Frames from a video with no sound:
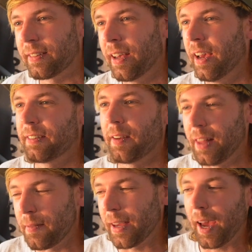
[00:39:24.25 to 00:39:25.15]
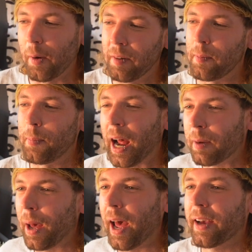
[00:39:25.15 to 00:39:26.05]
So living out of a
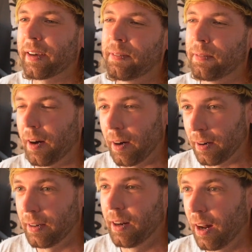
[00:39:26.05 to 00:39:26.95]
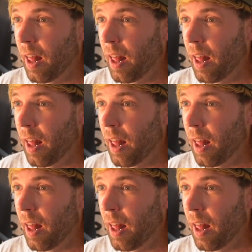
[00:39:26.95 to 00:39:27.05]
backpack for